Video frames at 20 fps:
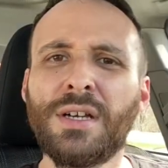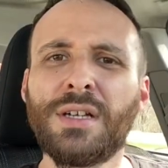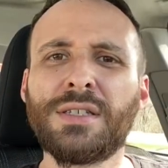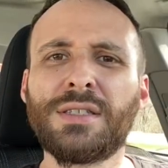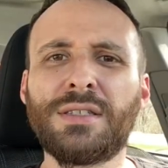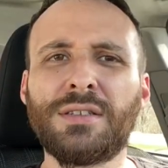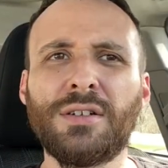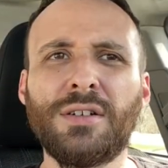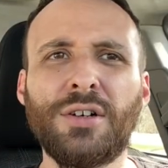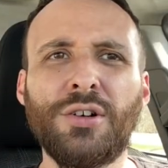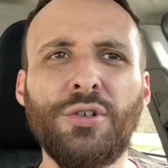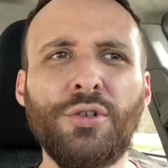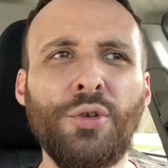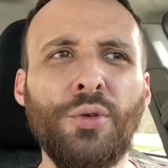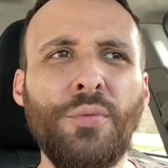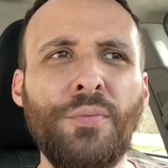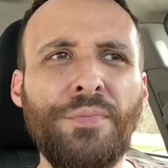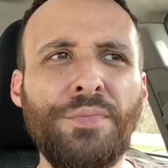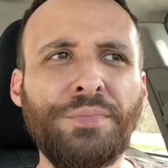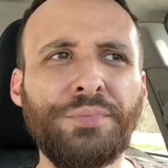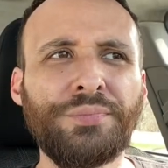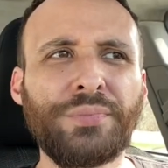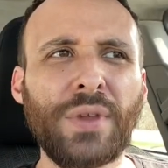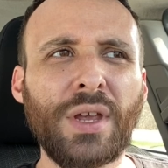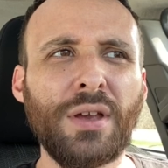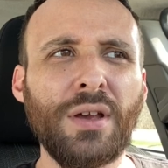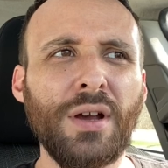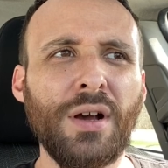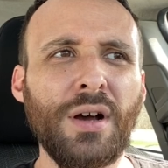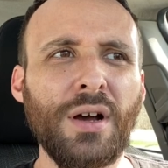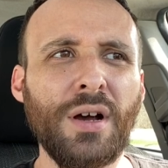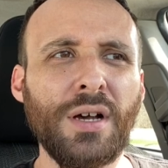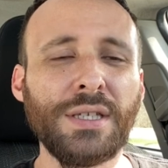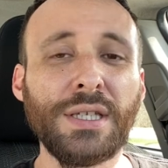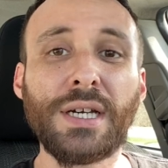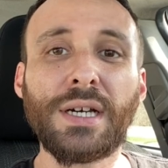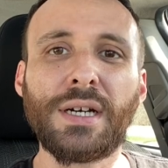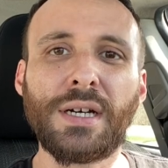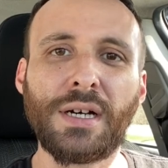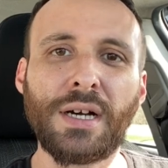So
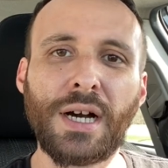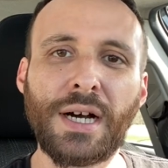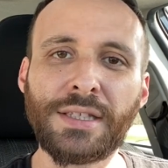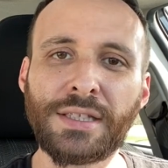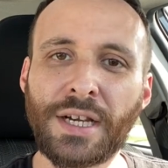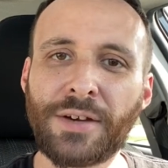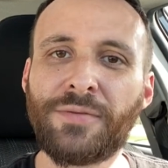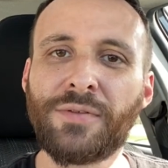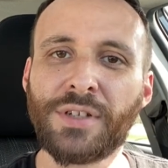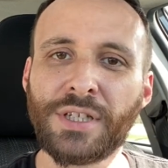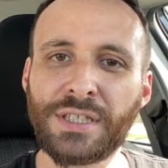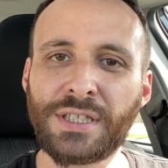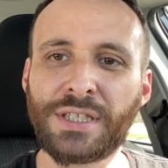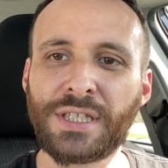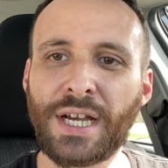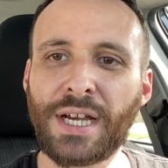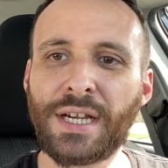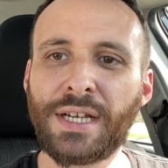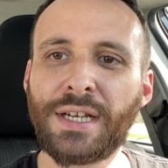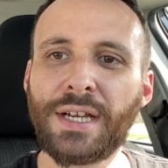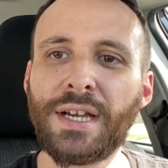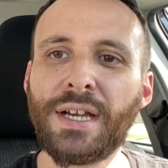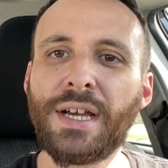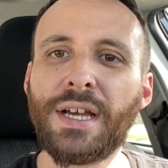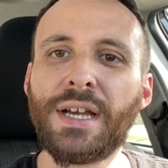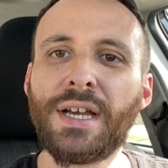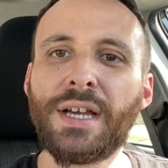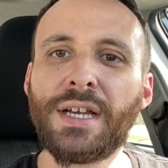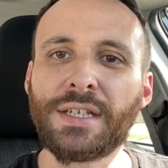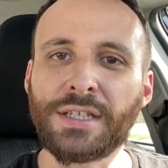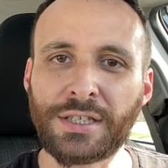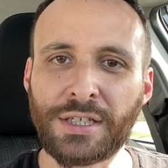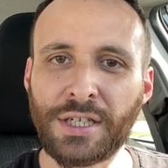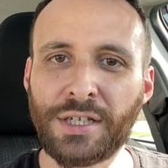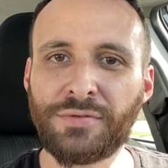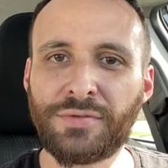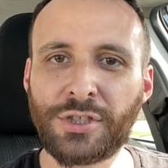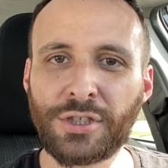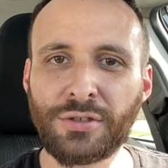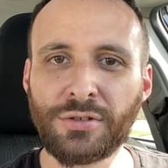yeah, I definitely say
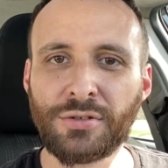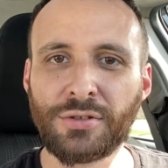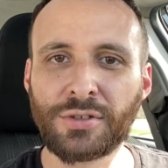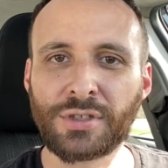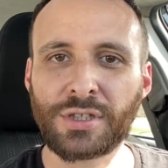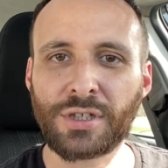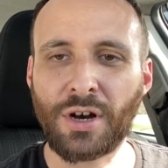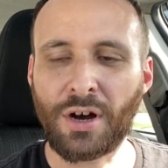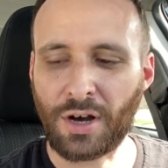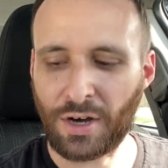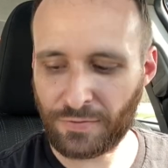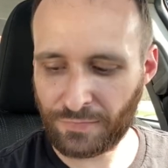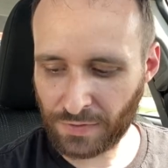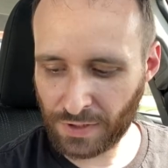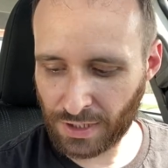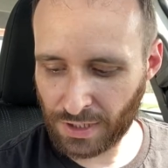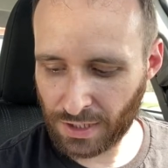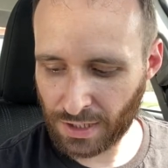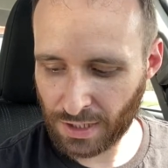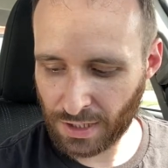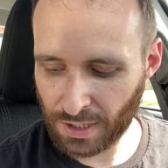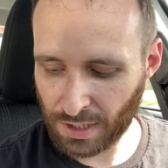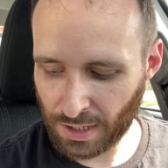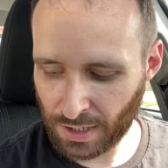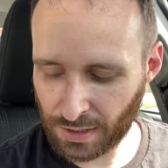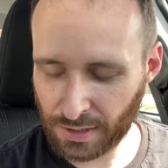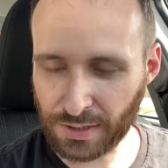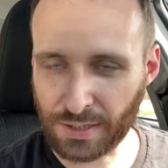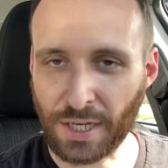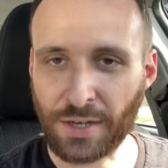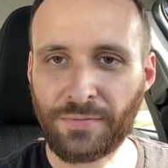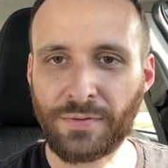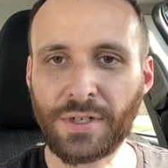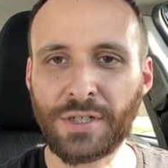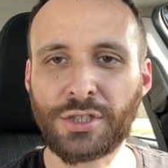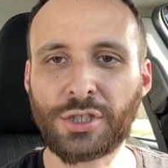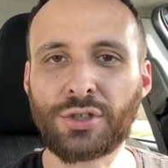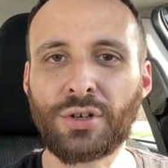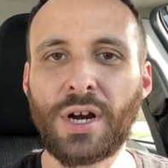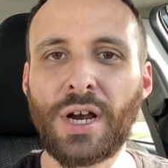give Scooter's Coffee a
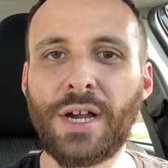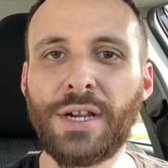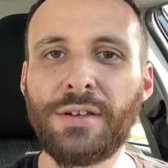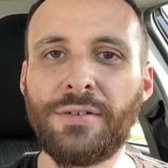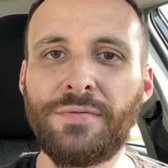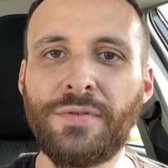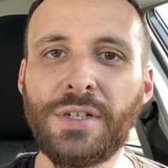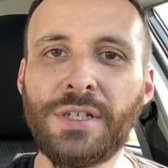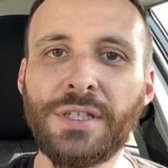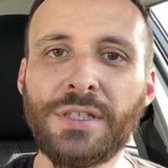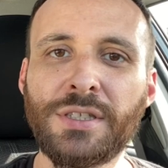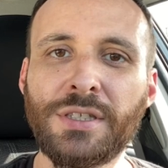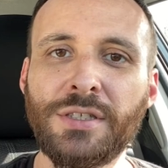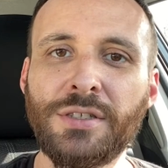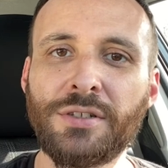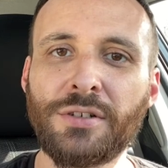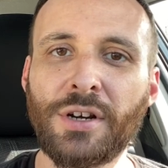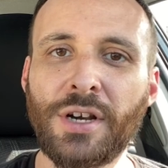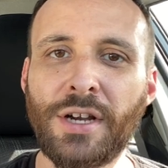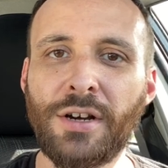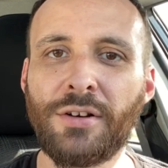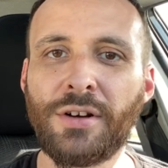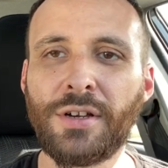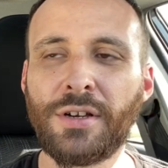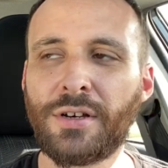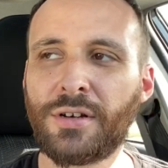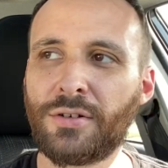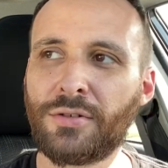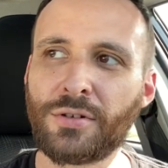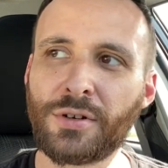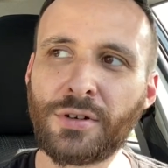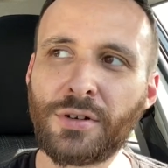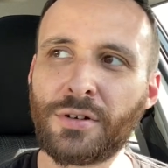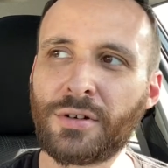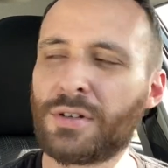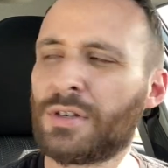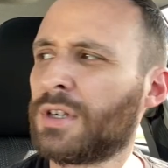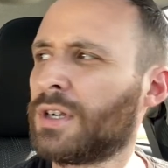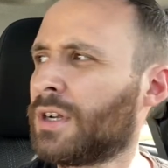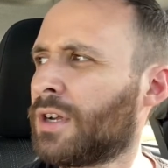definite try if it is in your area or
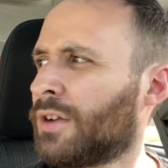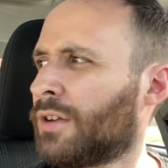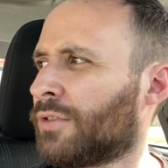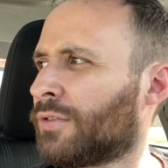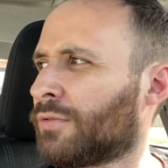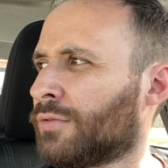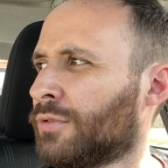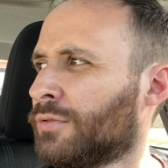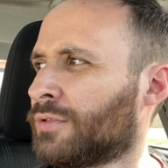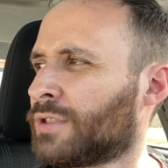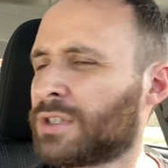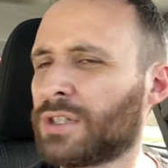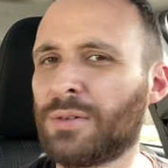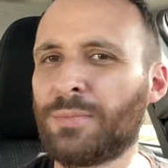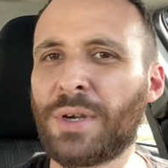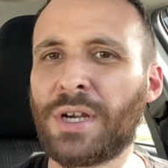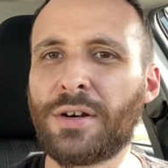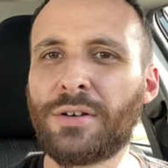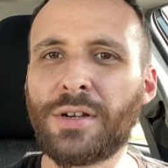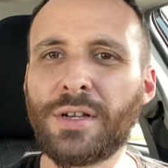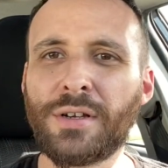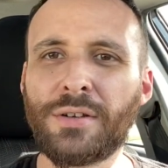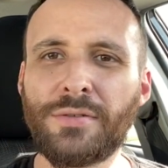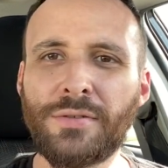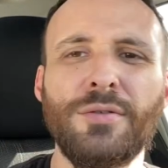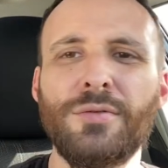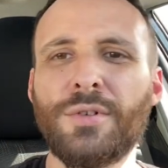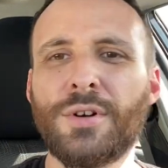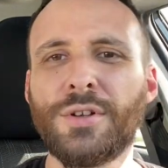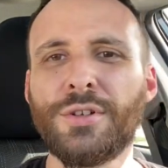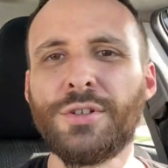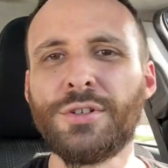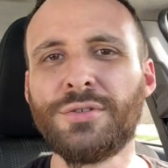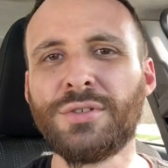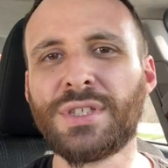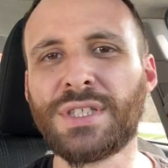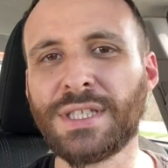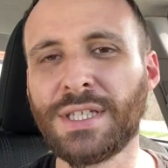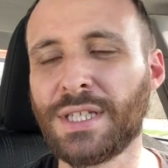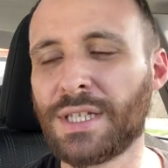you're through some area where you do
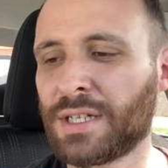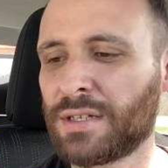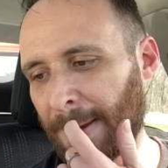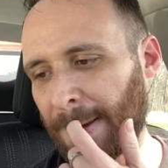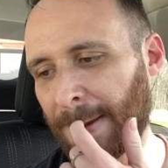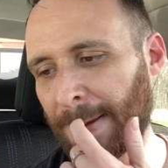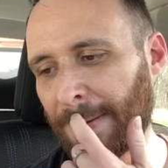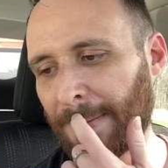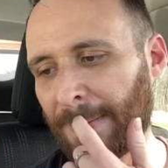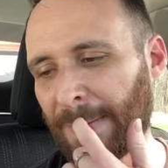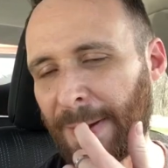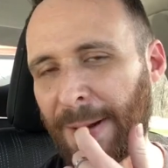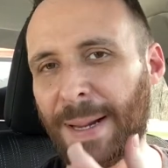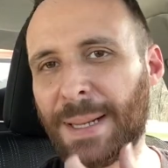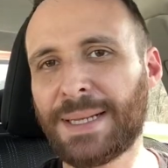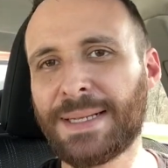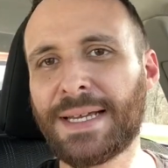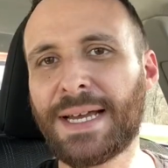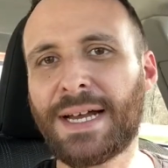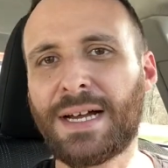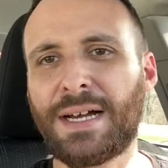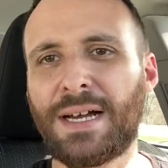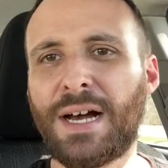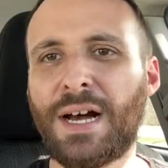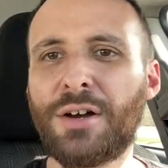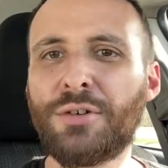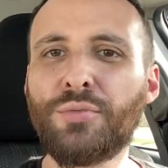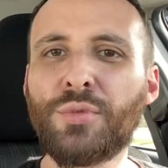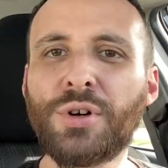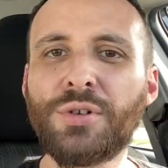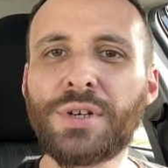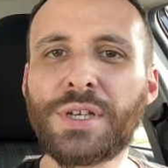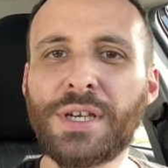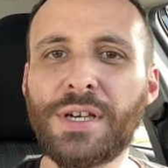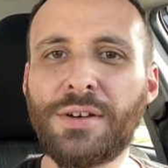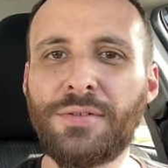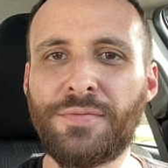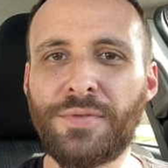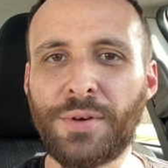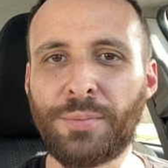see it. But yeah, I will
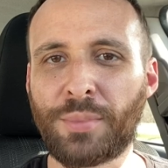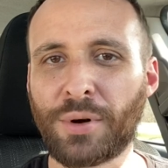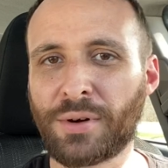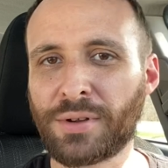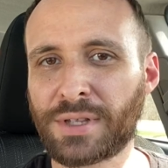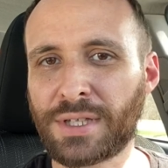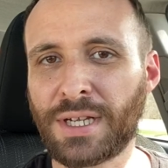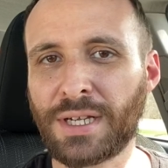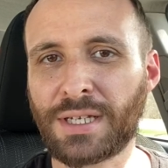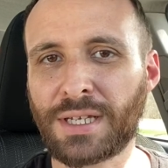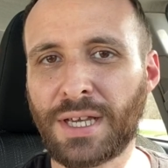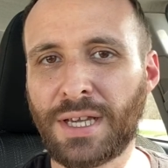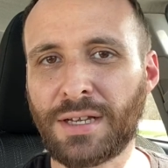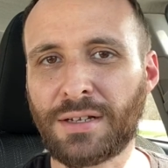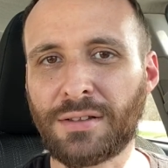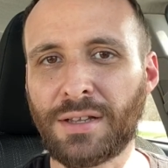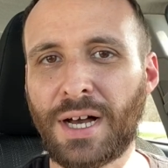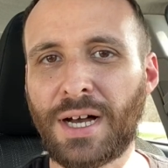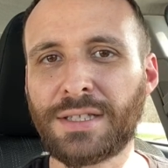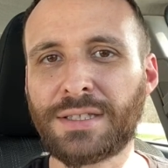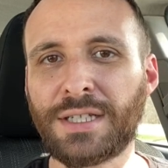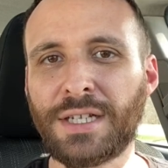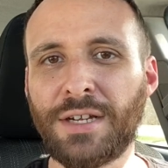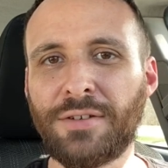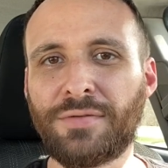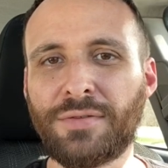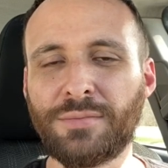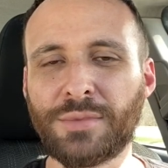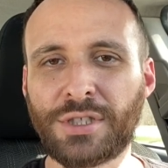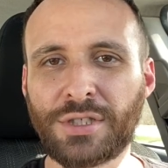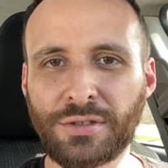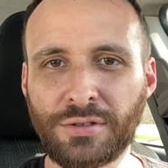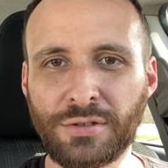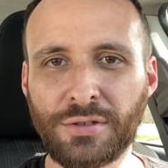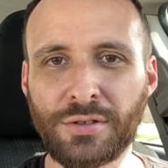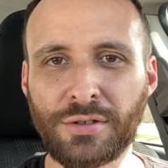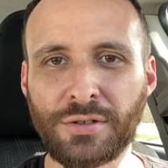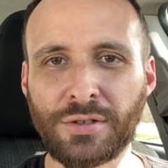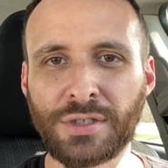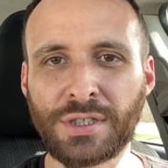give the Birthday Cake Latte from
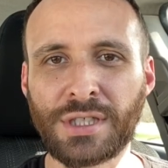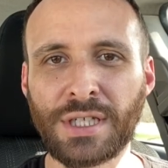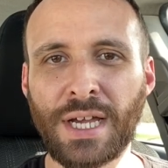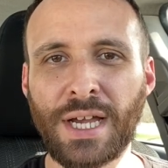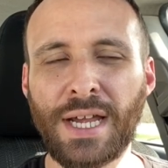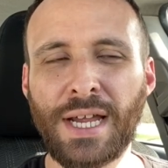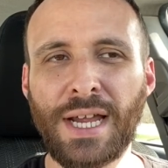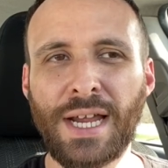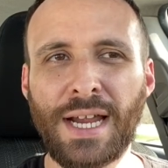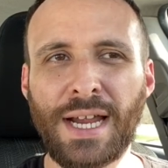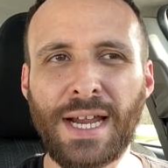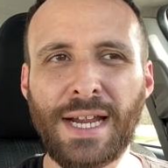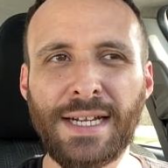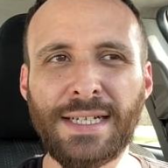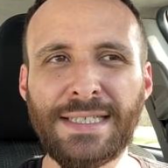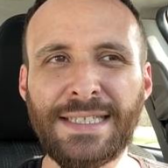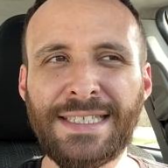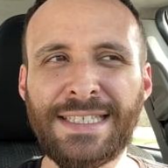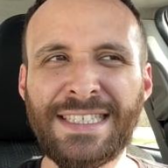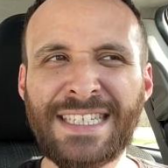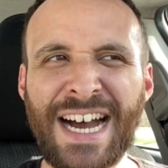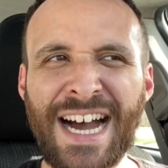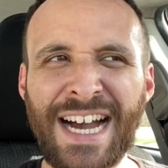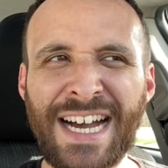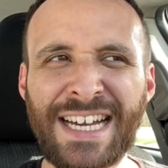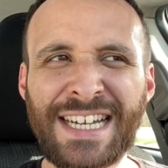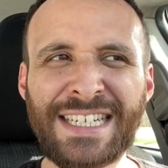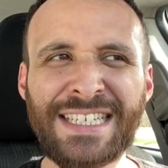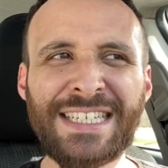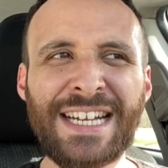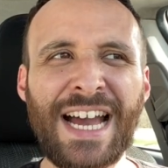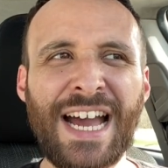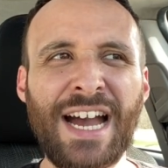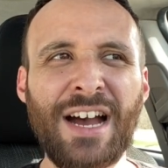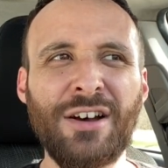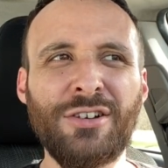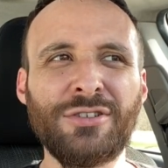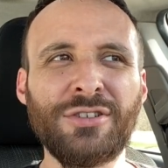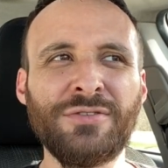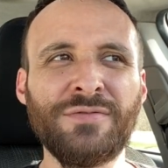Scooter's a 9
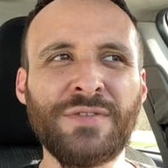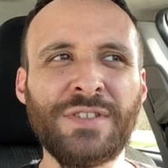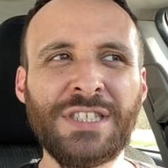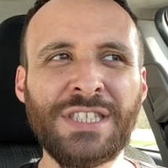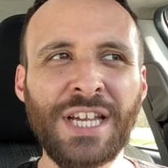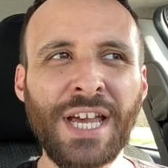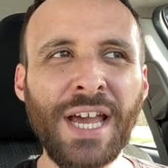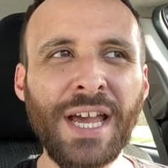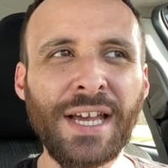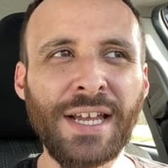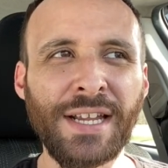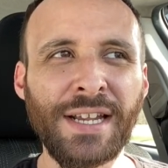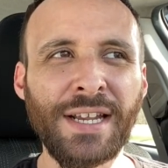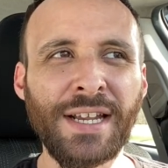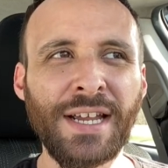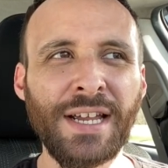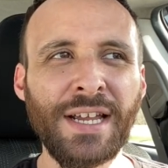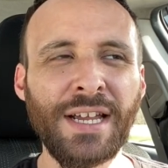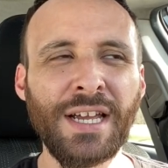out of 10.